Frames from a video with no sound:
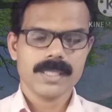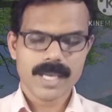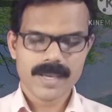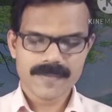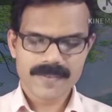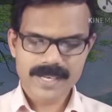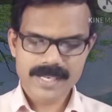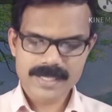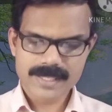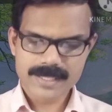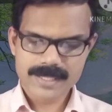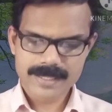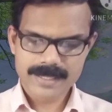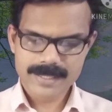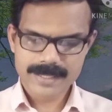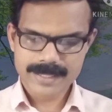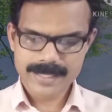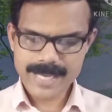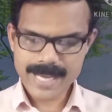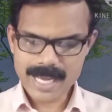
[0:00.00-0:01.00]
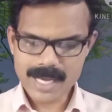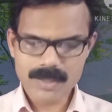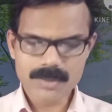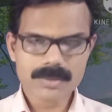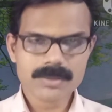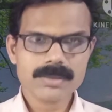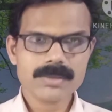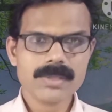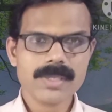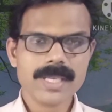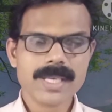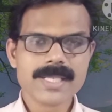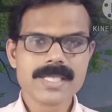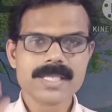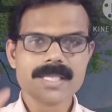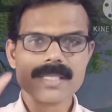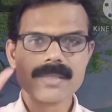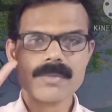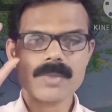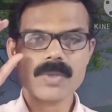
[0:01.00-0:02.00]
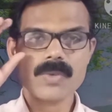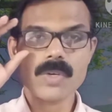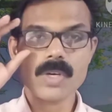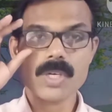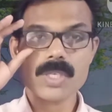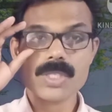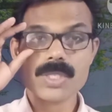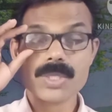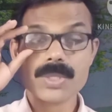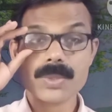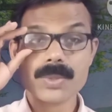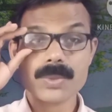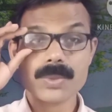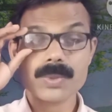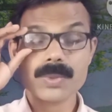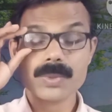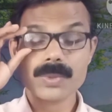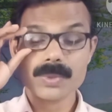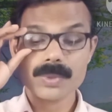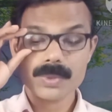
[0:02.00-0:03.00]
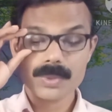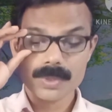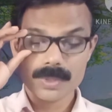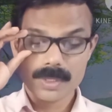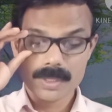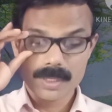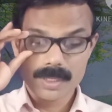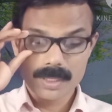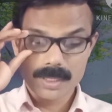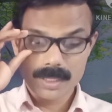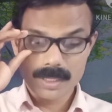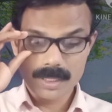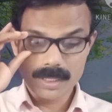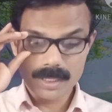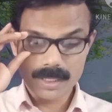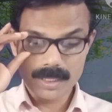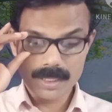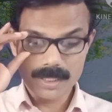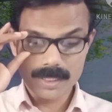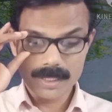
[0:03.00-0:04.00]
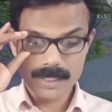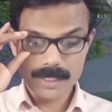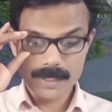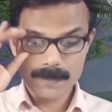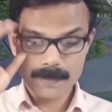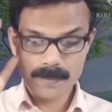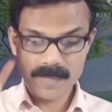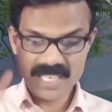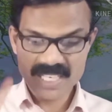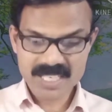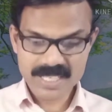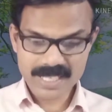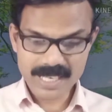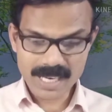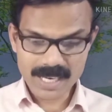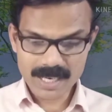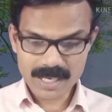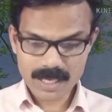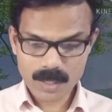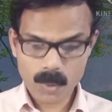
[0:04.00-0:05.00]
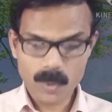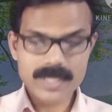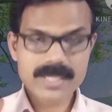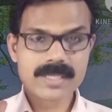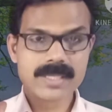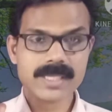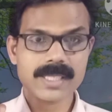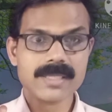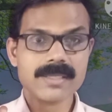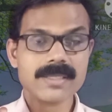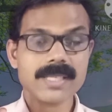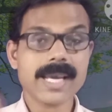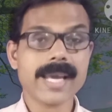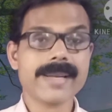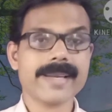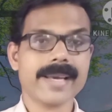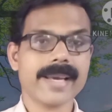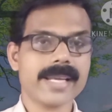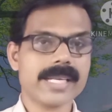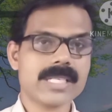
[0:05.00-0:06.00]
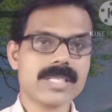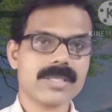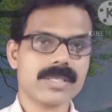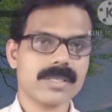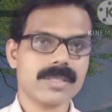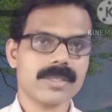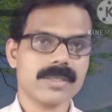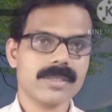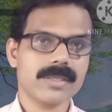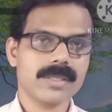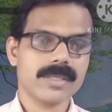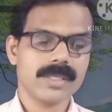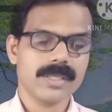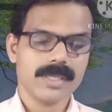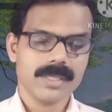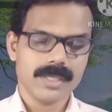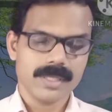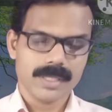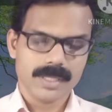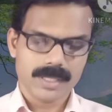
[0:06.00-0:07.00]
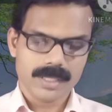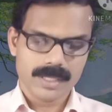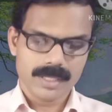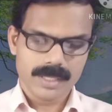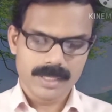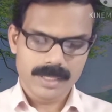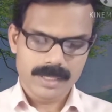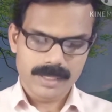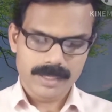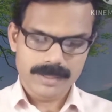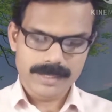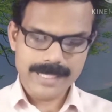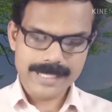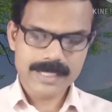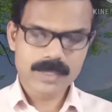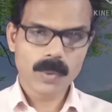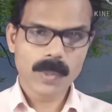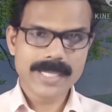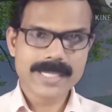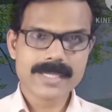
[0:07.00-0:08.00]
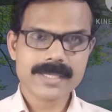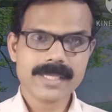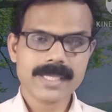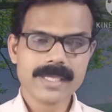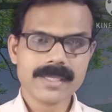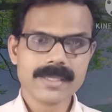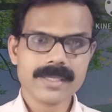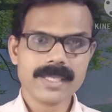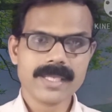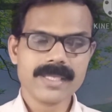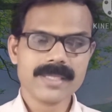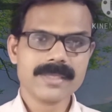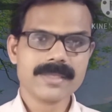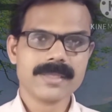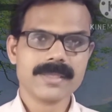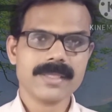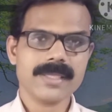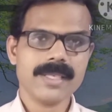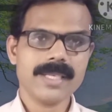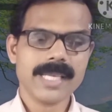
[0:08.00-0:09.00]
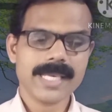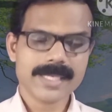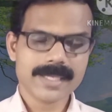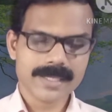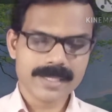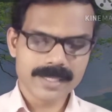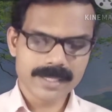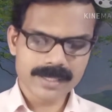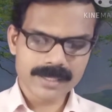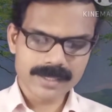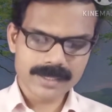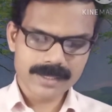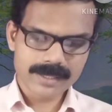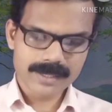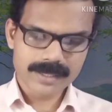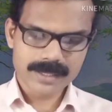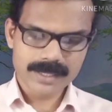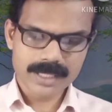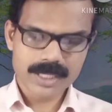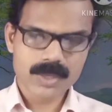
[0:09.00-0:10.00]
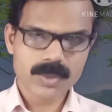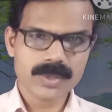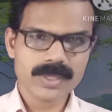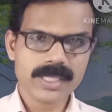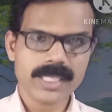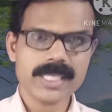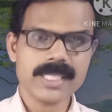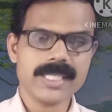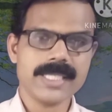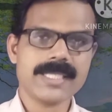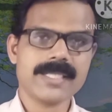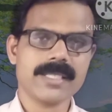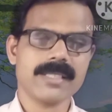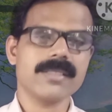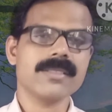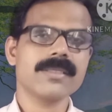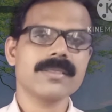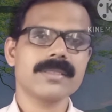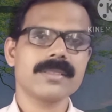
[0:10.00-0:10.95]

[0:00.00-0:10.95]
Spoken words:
Hi friends, now let's move on to a special question and answer. This question is letter to the editor.